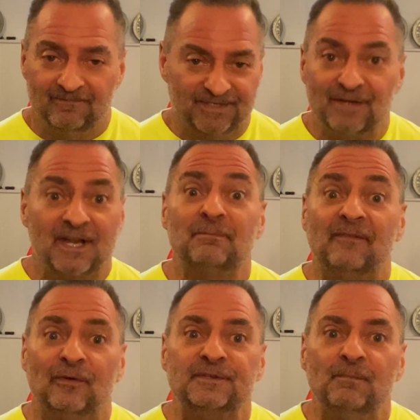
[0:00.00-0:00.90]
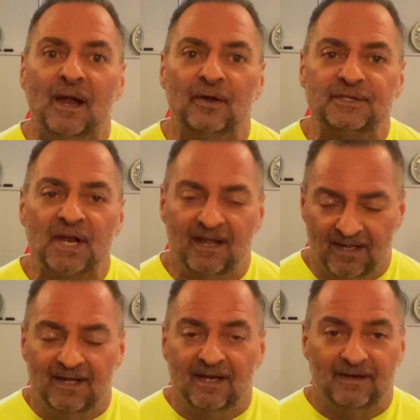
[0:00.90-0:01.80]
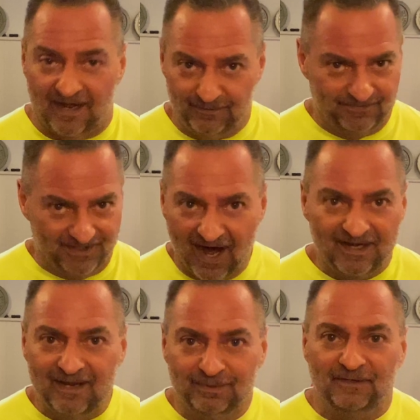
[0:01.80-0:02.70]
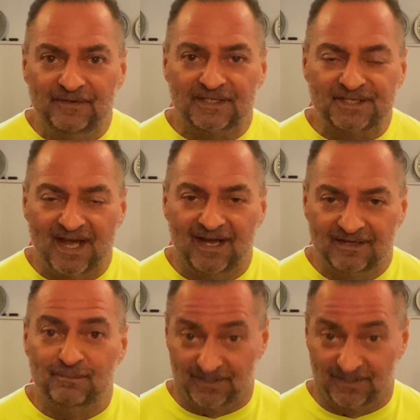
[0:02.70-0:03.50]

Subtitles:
Sounds like my first marriage. I was not able to fix that,